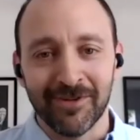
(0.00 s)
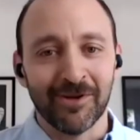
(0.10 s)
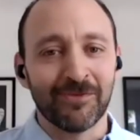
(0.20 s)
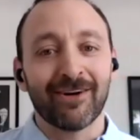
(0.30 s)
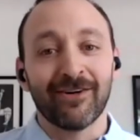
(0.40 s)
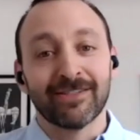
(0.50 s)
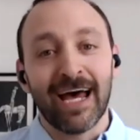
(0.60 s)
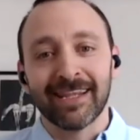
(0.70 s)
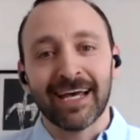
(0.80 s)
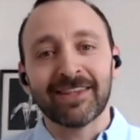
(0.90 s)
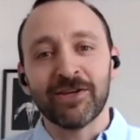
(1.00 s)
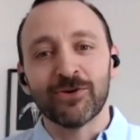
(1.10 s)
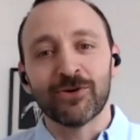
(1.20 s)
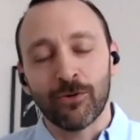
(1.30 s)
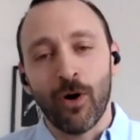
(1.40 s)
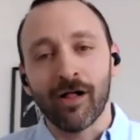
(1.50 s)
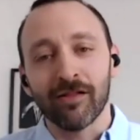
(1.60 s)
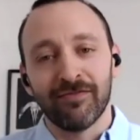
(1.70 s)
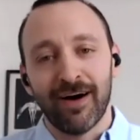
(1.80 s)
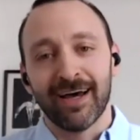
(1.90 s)
backgrounds. I like that you
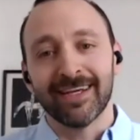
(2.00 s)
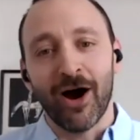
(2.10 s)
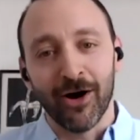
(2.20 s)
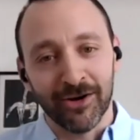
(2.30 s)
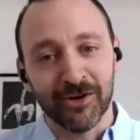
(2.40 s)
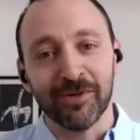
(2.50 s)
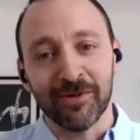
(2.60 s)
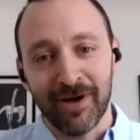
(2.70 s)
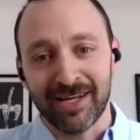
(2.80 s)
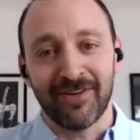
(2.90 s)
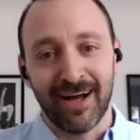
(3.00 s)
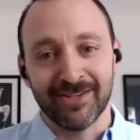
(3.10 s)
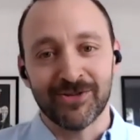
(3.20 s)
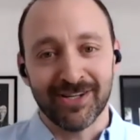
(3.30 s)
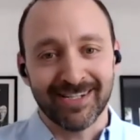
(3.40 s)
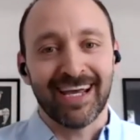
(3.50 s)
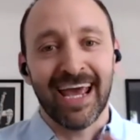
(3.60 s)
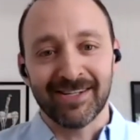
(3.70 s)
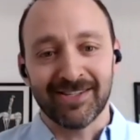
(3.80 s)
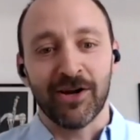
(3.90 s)
qualified the arguably best friends, just in
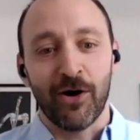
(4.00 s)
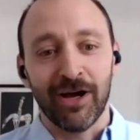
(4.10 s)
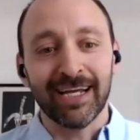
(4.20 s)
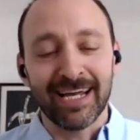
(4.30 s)
case, you know, in case